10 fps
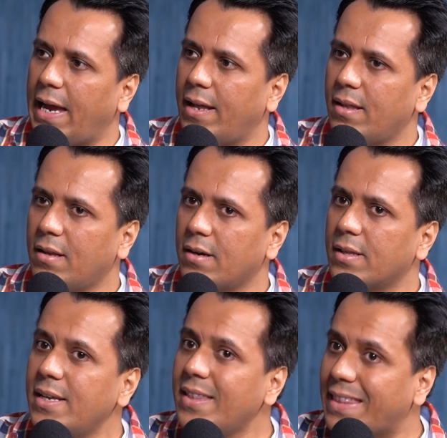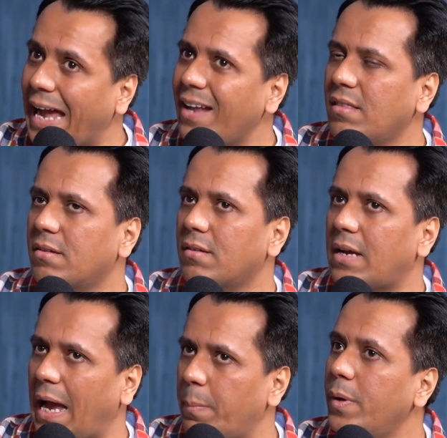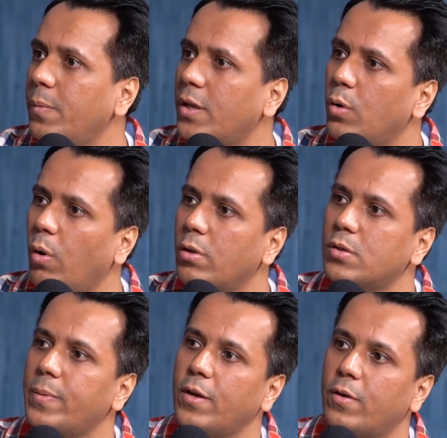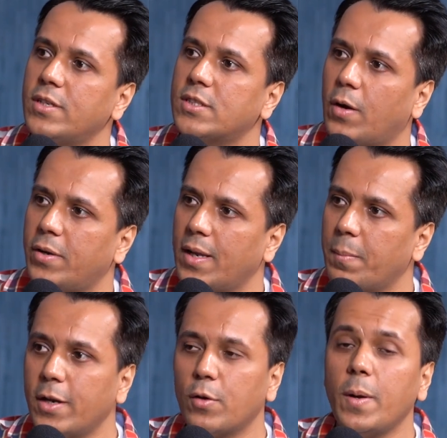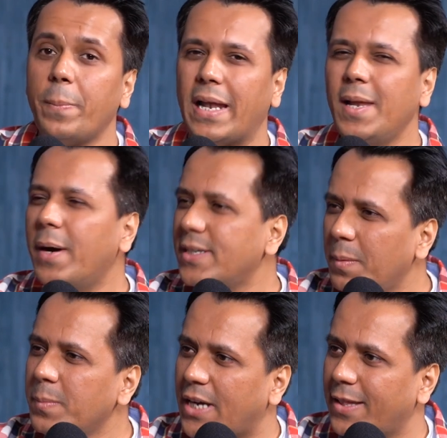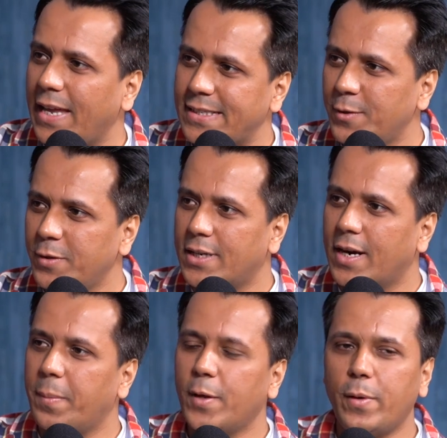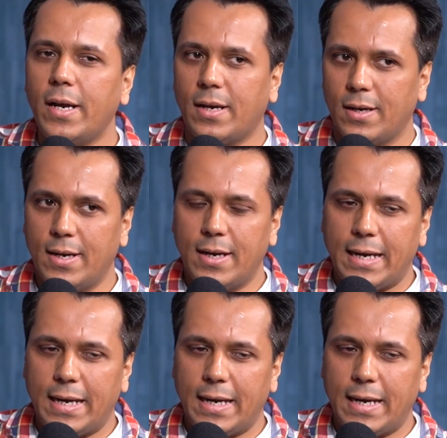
And did that happen with you also when you're in Shaolin temple? Because the first time when we go to such a place,